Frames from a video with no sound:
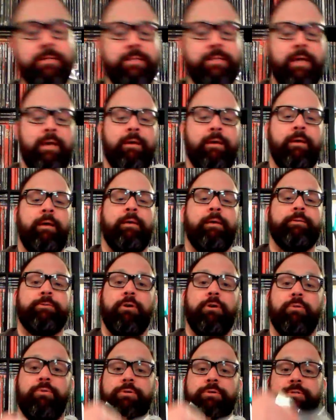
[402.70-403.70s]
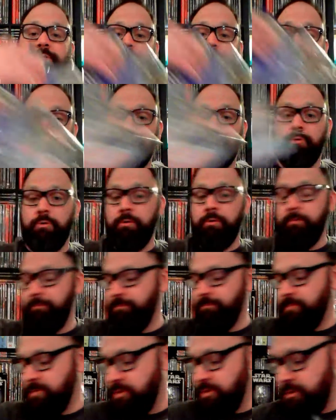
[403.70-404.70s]
Like Star Wars is cool,
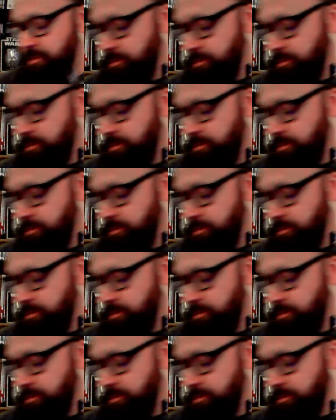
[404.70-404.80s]
George